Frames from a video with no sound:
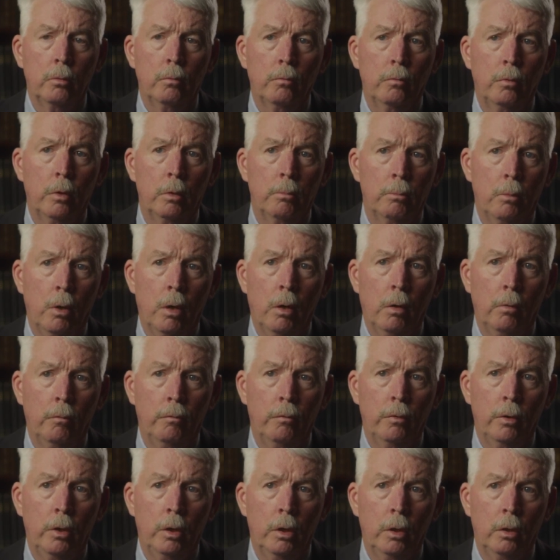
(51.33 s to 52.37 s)
football
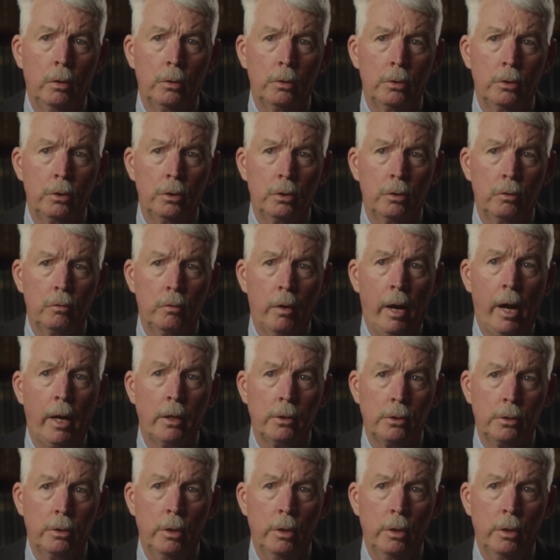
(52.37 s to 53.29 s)
fields, track